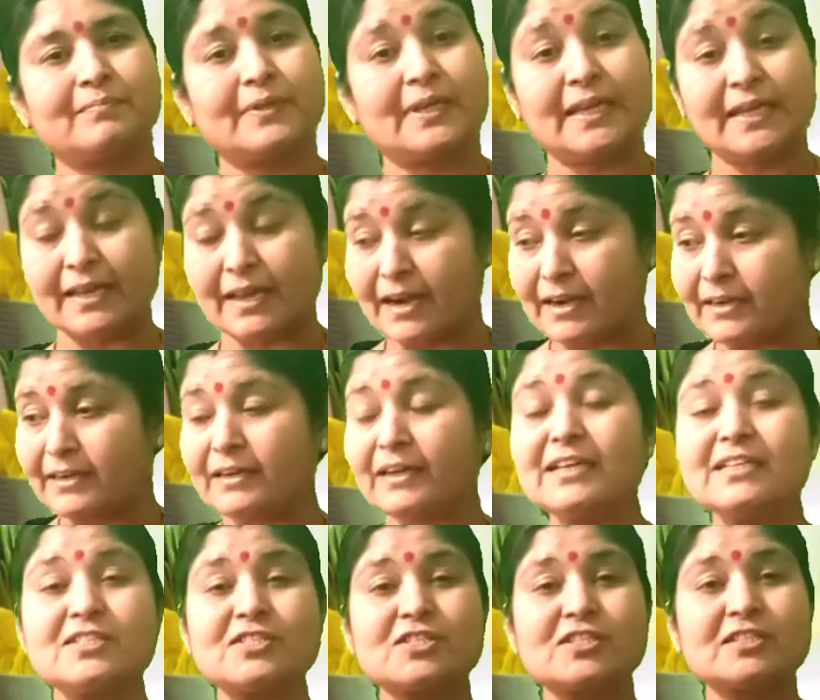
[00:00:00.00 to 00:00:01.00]
he had
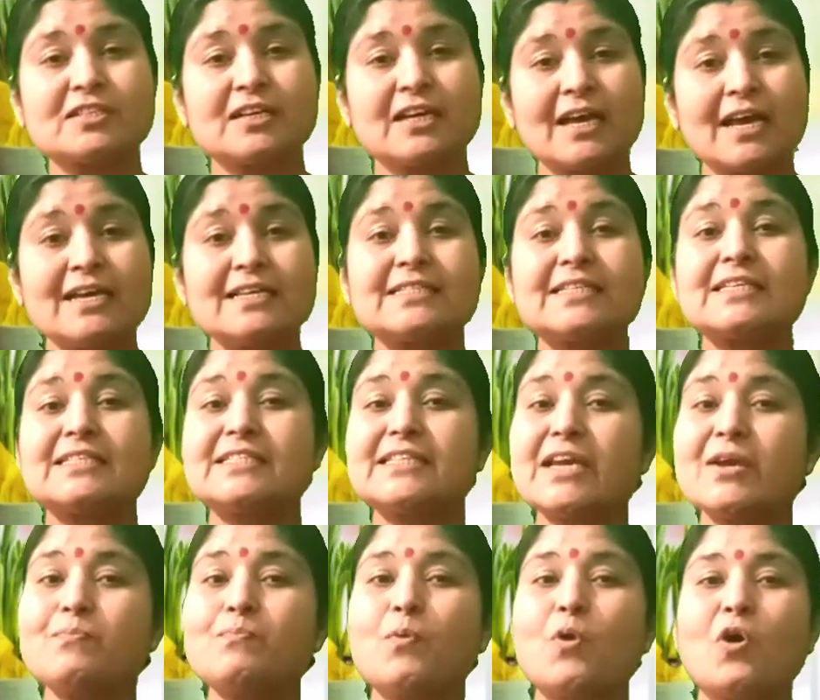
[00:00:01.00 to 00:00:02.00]
reached such
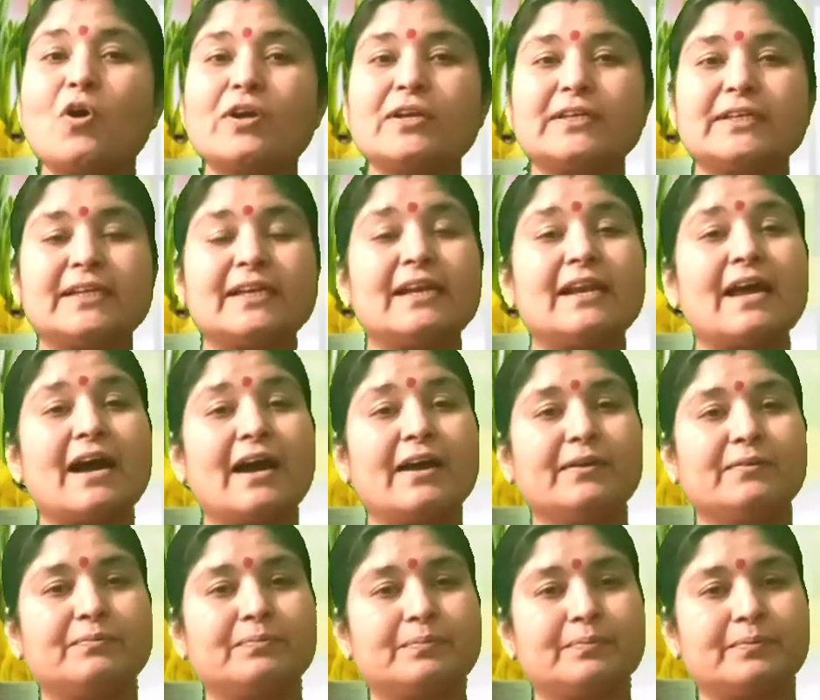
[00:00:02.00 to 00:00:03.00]
a point in
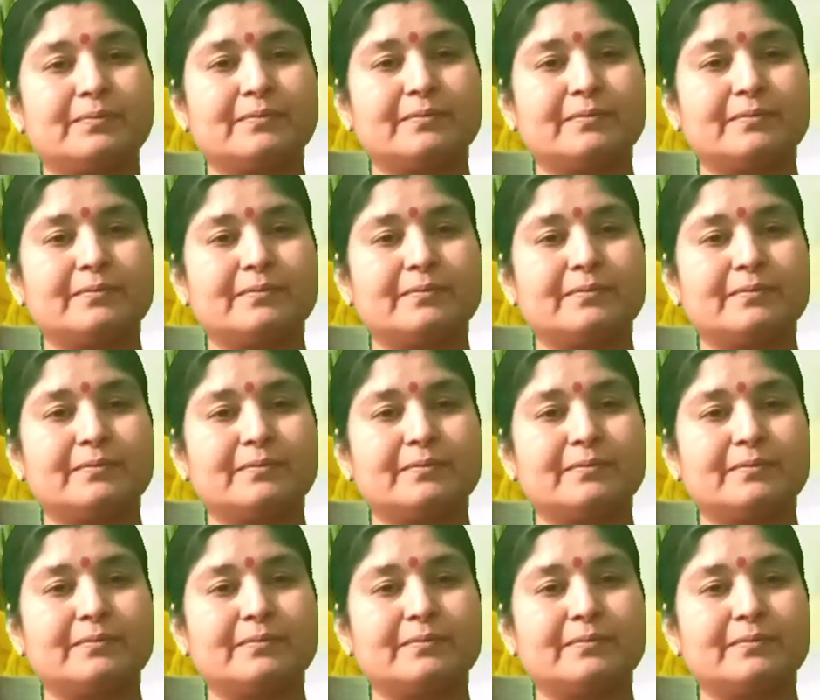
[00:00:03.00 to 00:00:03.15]
life